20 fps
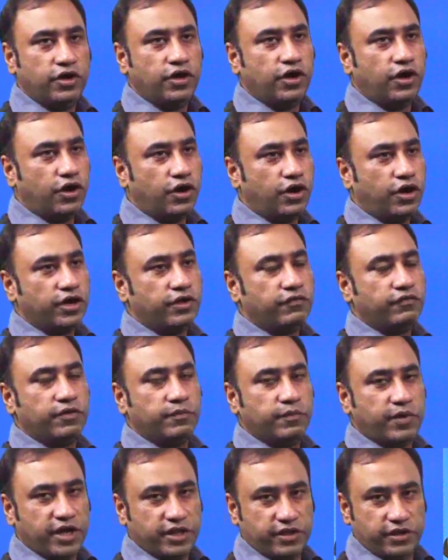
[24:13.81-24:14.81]
or even
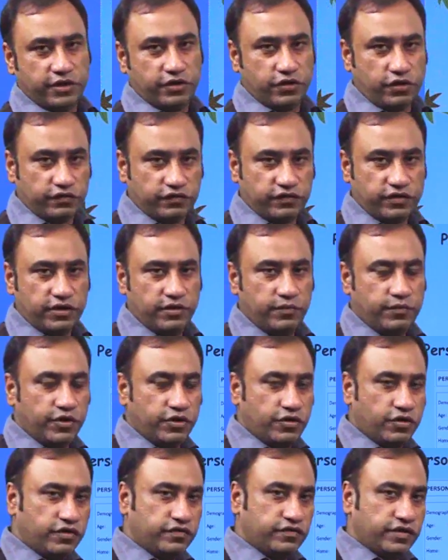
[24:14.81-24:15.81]
buy the grocery
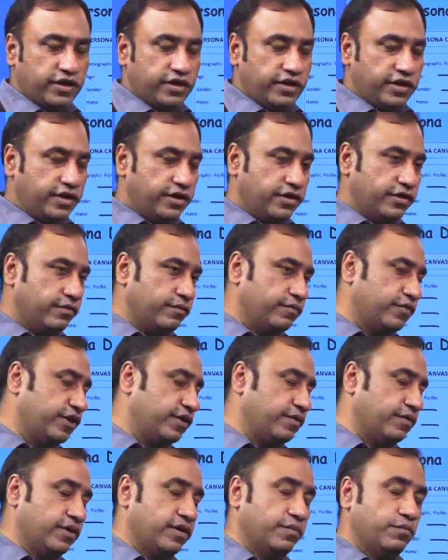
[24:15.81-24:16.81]
because end of
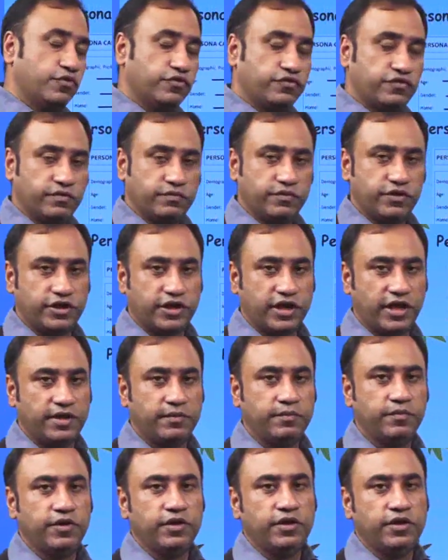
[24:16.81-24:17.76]
the most of the time